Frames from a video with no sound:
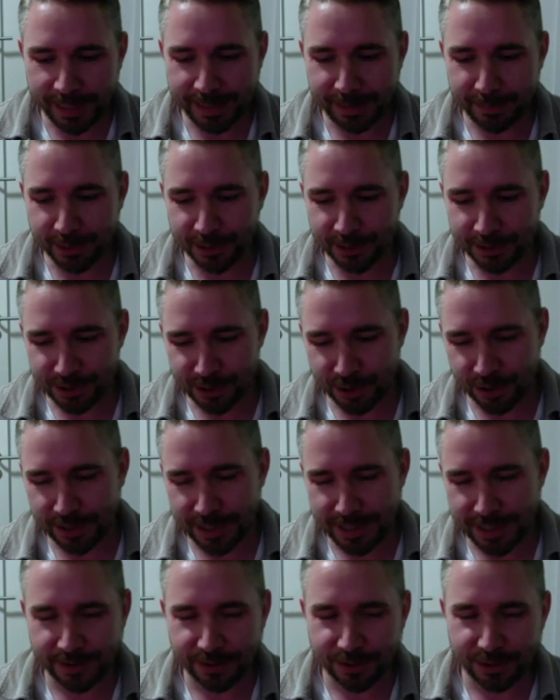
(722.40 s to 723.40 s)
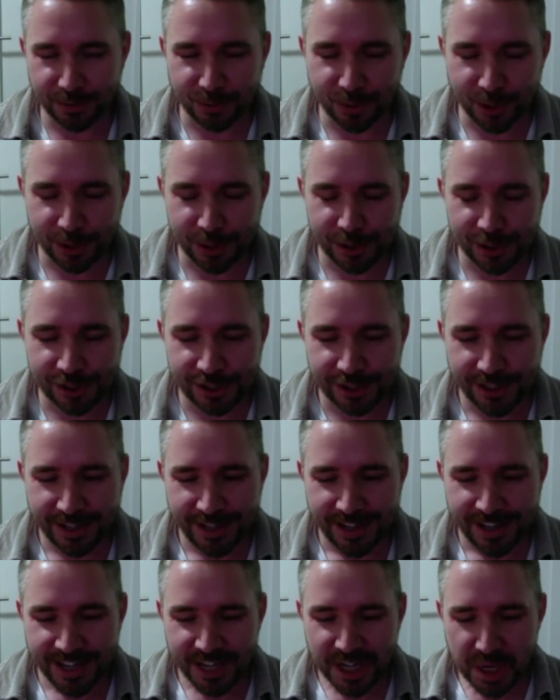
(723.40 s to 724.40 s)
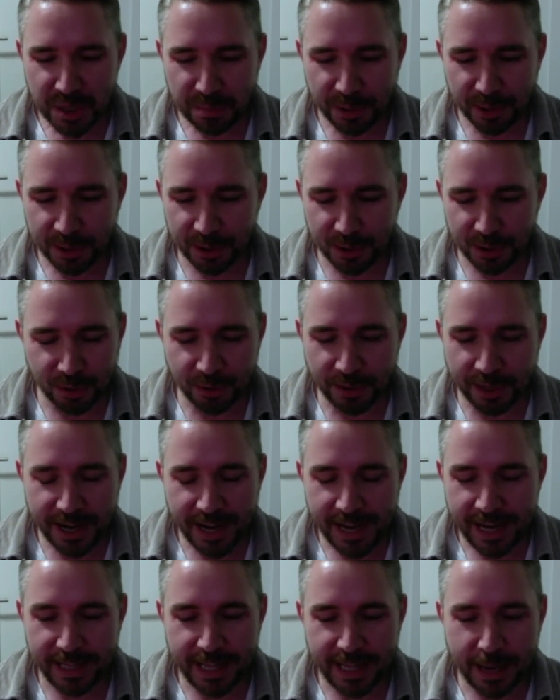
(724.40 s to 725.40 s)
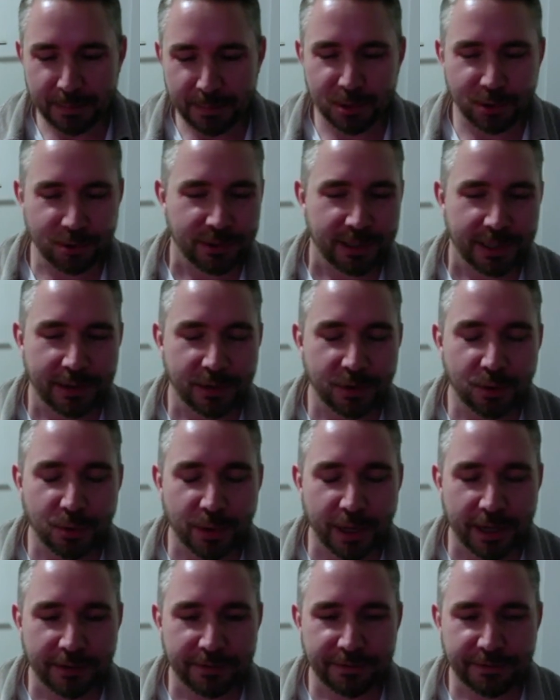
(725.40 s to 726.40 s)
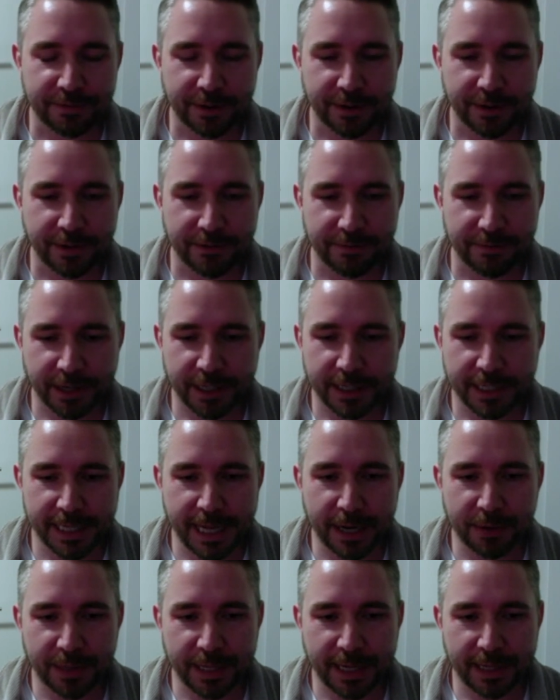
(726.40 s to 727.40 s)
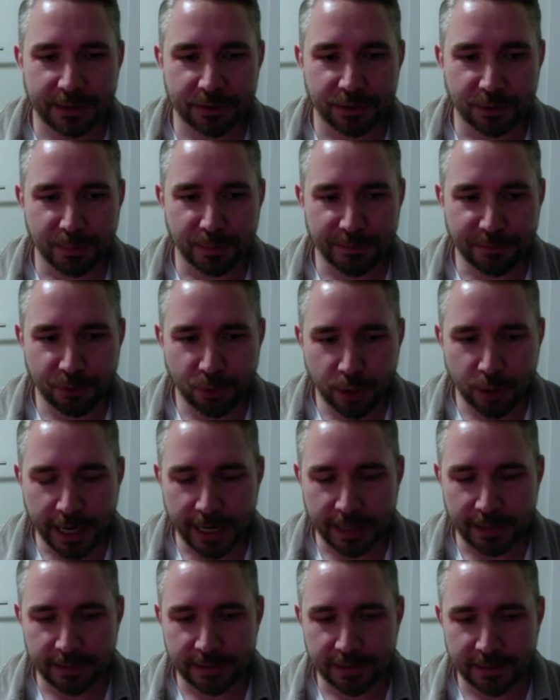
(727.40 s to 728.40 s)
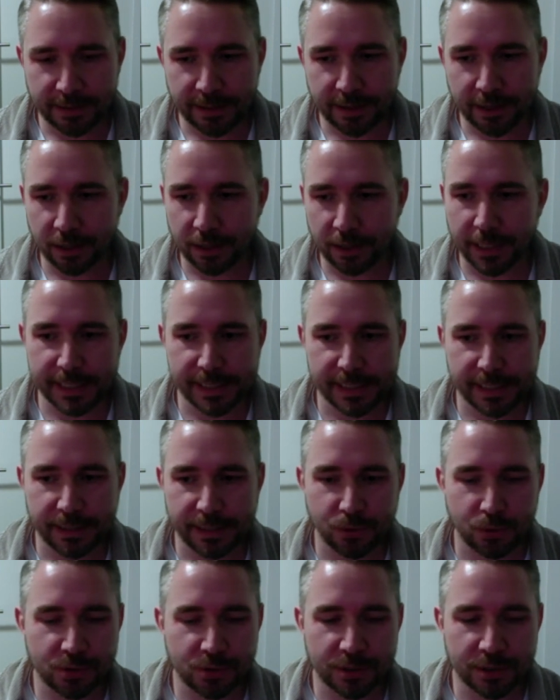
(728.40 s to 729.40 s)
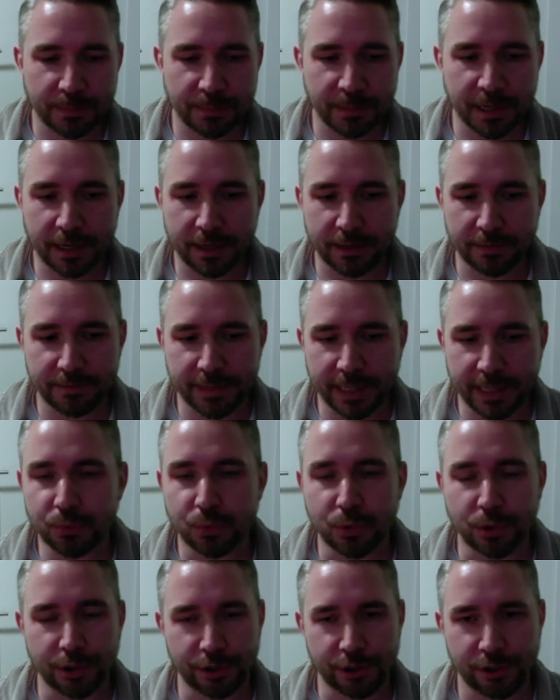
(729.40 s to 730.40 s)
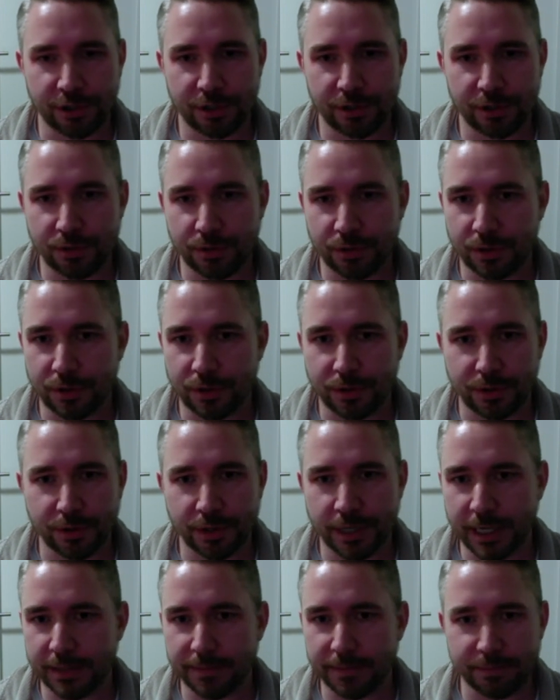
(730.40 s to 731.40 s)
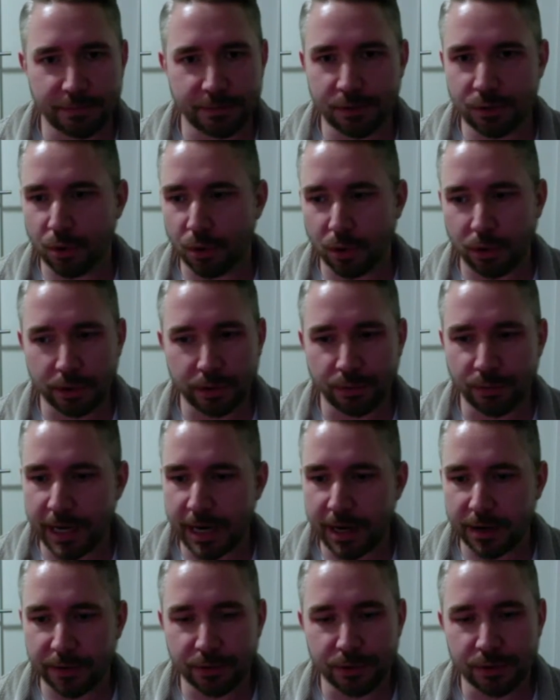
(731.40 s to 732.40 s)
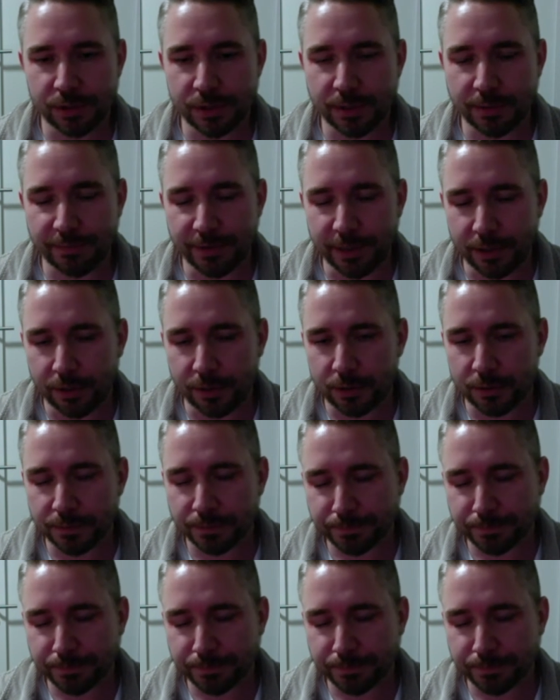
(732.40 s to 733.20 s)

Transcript: but certainly not the worst but you know i had absolutely no way of finding out that on beforehand unless i used some kind of network or or kind of called around or something you know